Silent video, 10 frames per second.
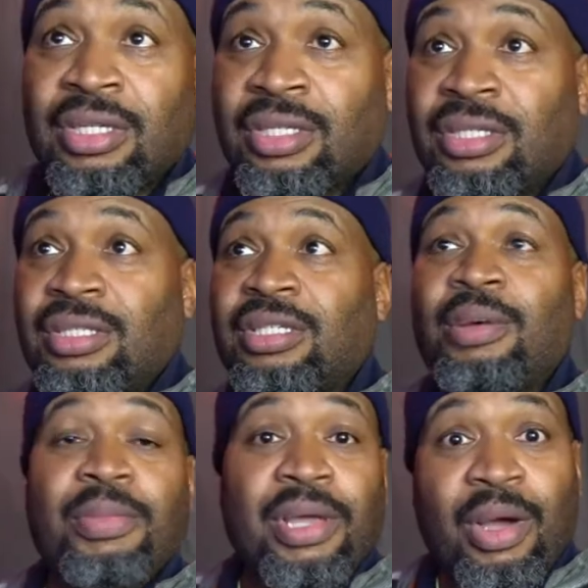
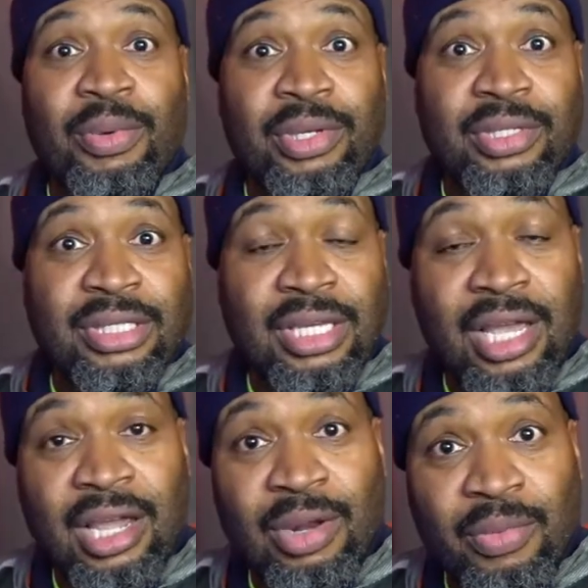some of y'all were a little
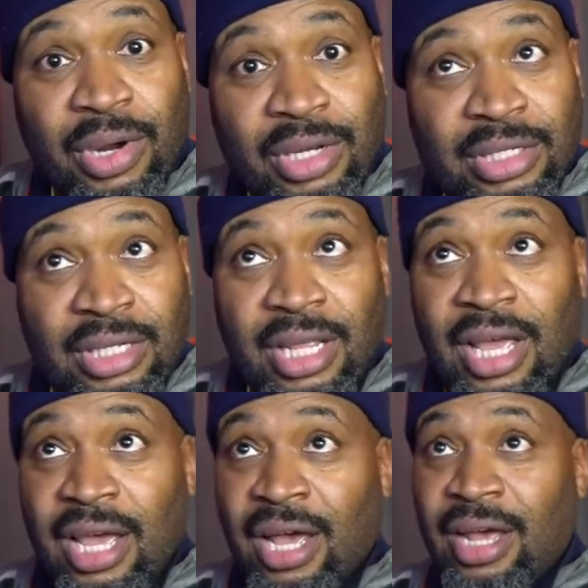scared, weren't you
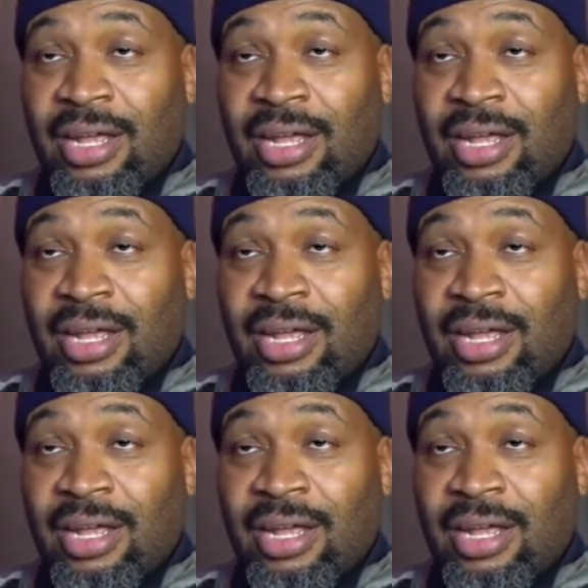there?